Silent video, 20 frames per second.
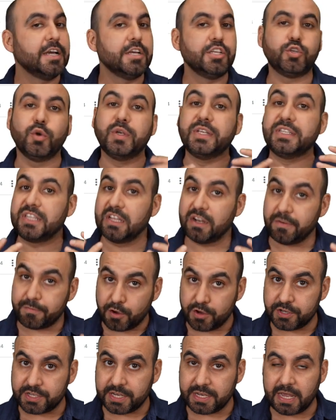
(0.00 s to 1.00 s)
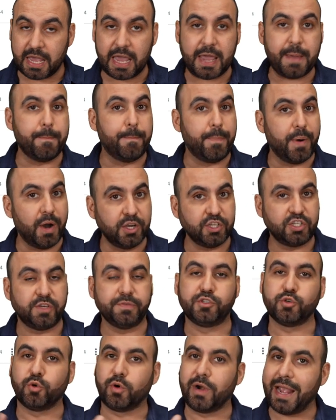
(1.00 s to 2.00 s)
So instead of using a bunch
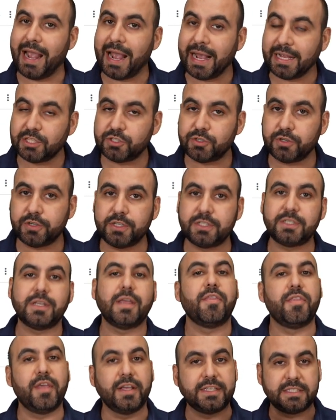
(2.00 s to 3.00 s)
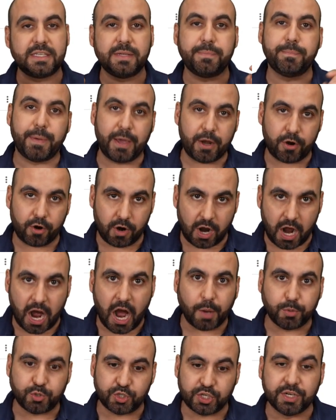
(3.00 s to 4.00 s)
of short answers, this is a better
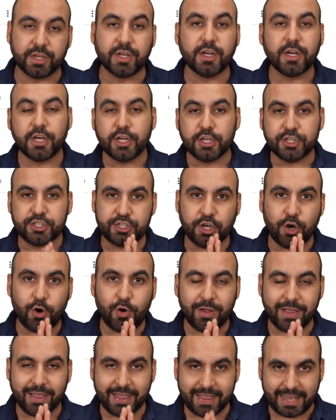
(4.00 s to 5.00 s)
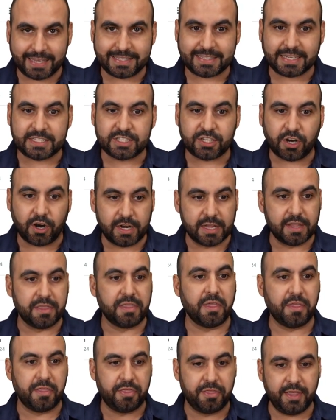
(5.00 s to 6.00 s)
option. So let's get started.
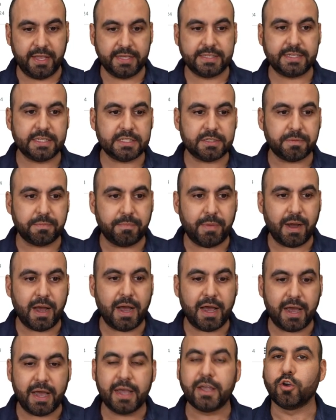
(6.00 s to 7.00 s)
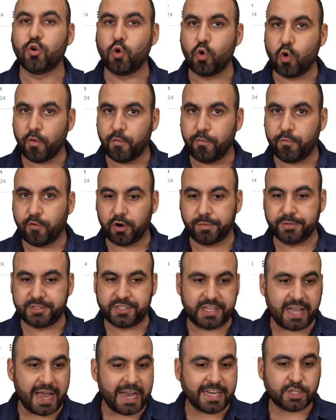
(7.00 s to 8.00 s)
This is my Google Forms
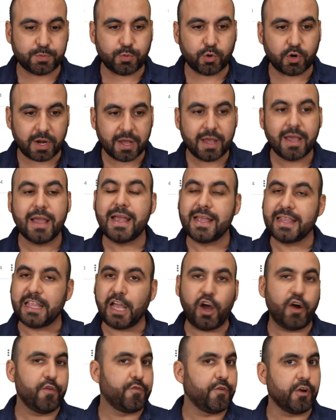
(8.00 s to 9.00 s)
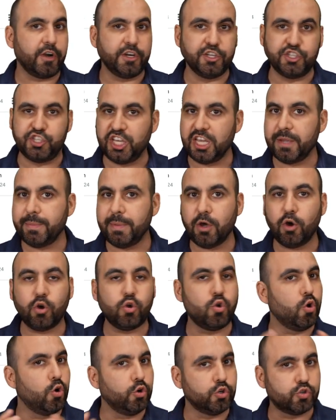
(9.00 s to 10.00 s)
dashboard. Now if you're on Gmail,
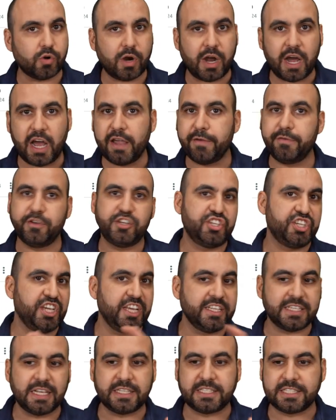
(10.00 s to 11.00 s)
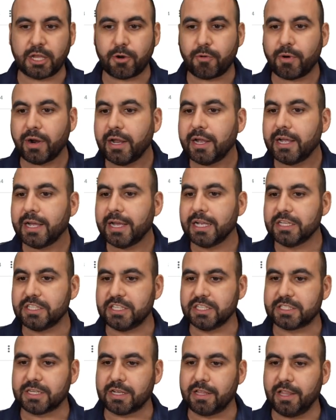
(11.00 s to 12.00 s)
Google Drive, Sheets, etc.,
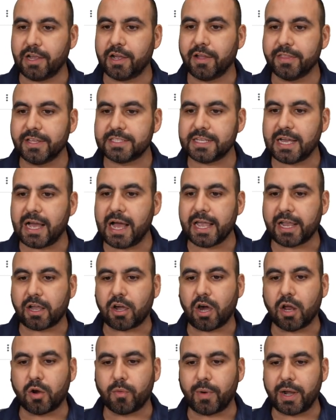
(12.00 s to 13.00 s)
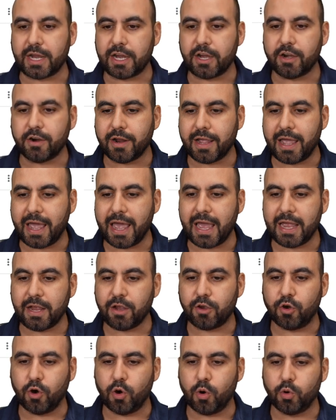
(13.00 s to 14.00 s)
just click on this icon right here
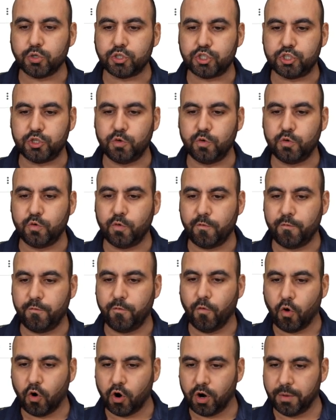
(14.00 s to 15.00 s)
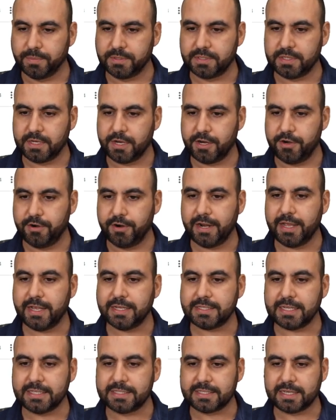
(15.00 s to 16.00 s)
and go to Forms. Here it
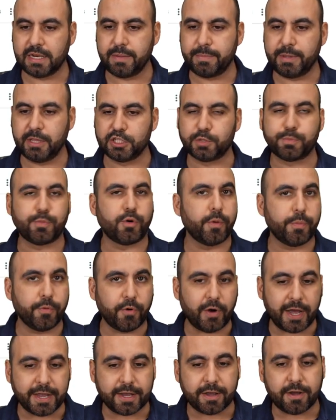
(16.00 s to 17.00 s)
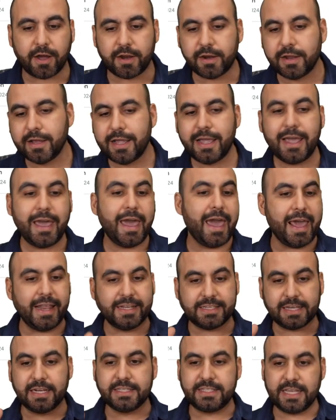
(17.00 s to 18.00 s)
is. It's going to be this purple icon and
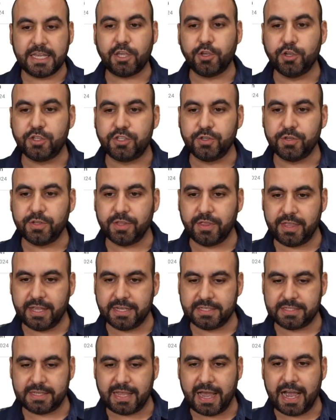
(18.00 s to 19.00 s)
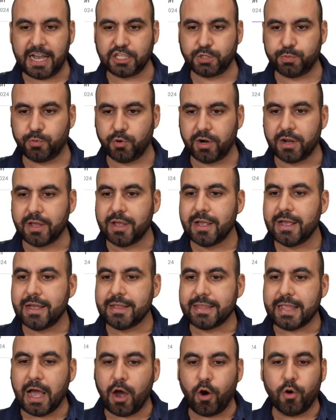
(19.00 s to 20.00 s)
it's going to take you to this dashboard.
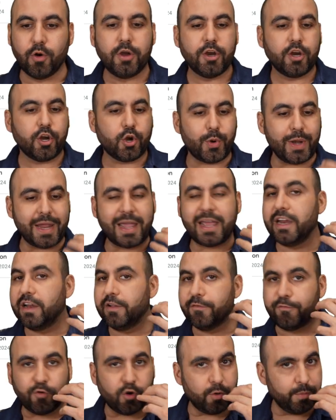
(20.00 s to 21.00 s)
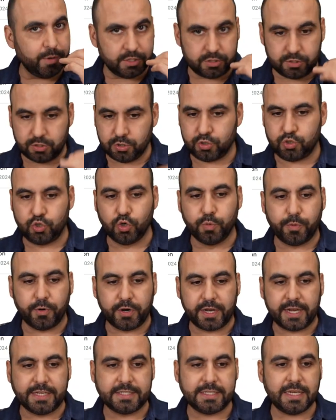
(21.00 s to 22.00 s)
Now, creating a form is super
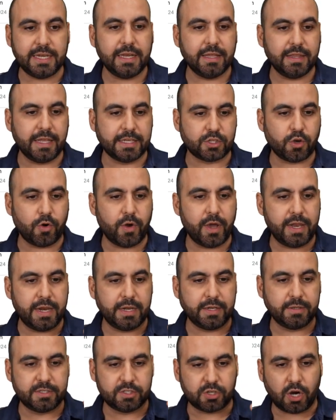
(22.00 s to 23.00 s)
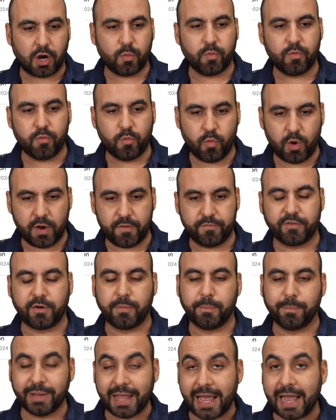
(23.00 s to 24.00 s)
easy. Let's go ahead and start one
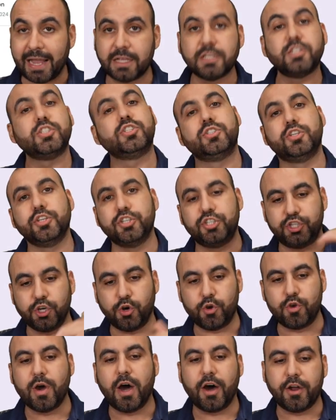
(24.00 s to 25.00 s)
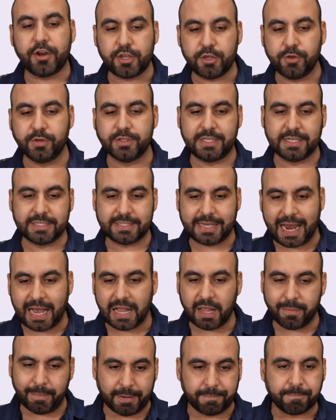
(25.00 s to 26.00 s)
from blank to show you how to use this
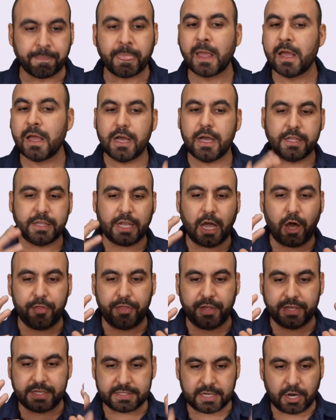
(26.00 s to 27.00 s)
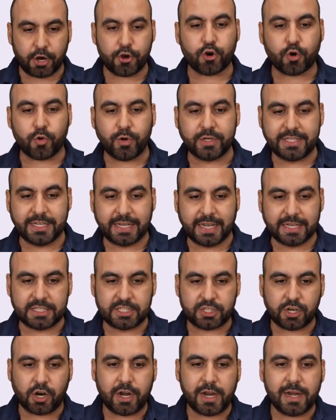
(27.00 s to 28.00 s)
element. Now, this is how you're going to get
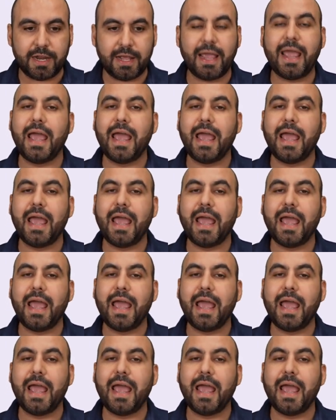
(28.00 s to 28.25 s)
started.